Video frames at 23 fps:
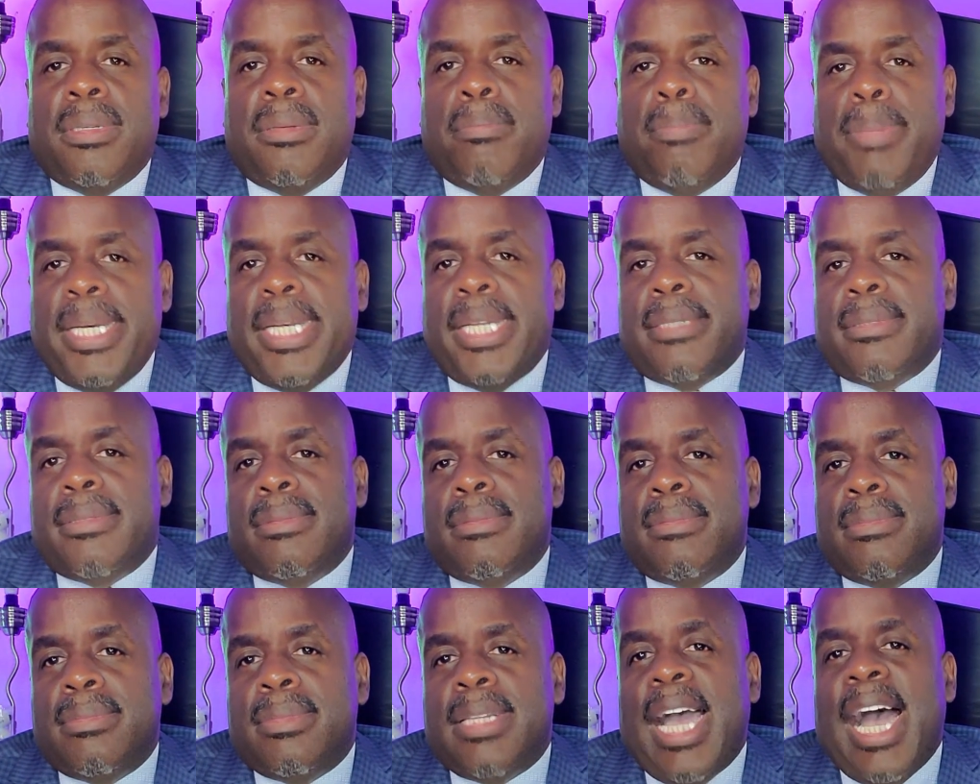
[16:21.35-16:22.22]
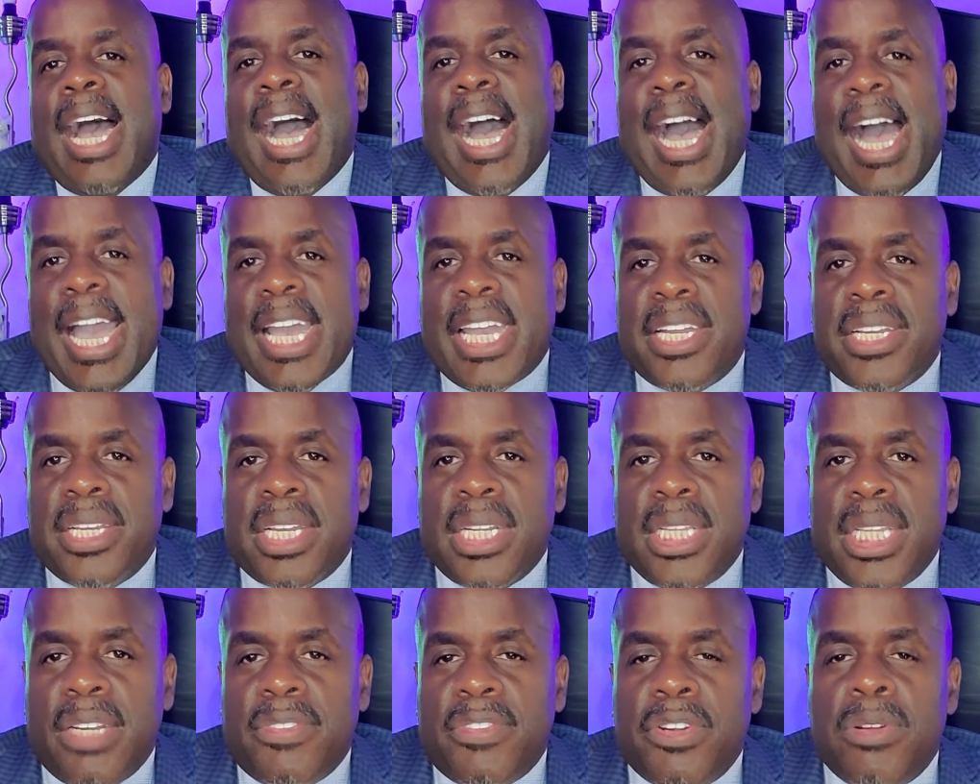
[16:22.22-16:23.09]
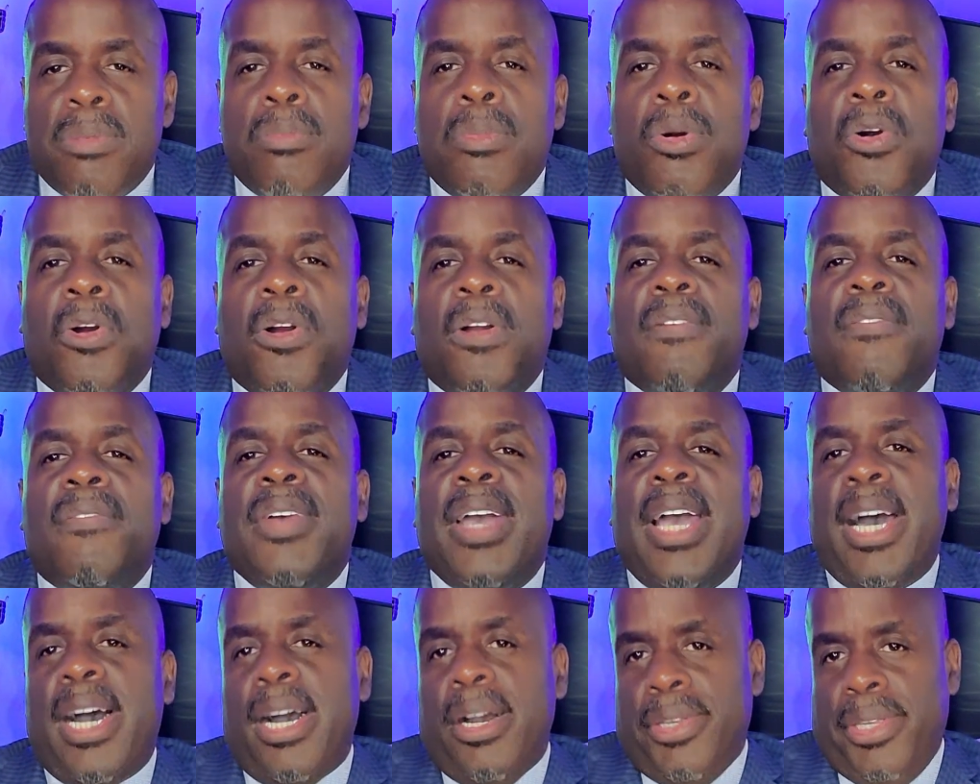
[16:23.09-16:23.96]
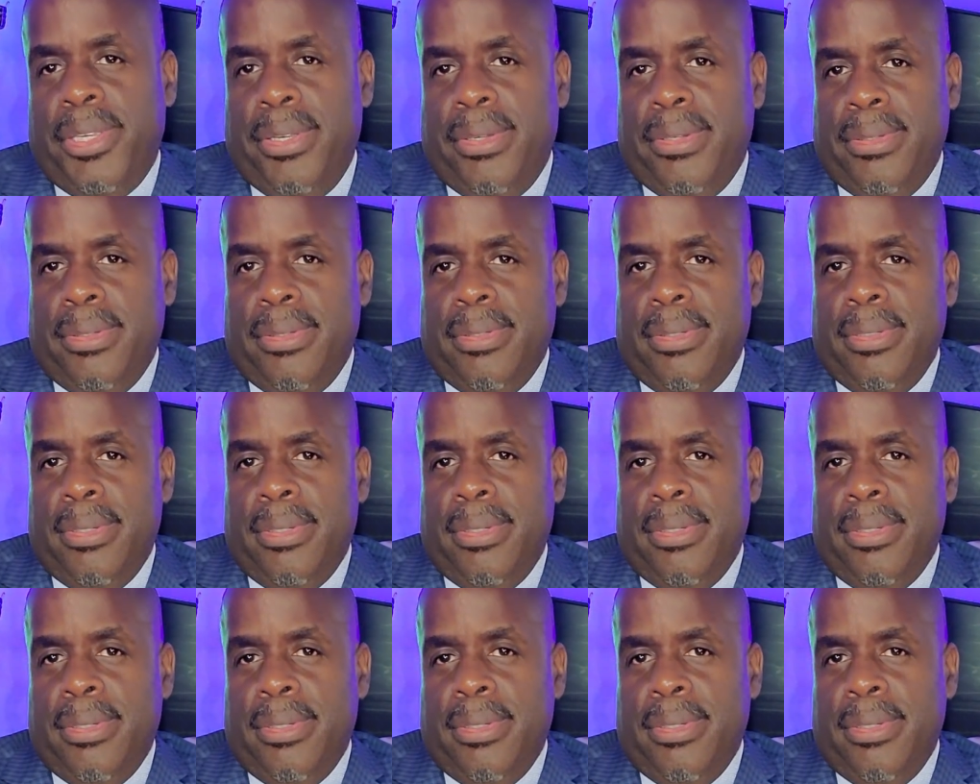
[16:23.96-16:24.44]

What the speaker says: but I can deliver more value.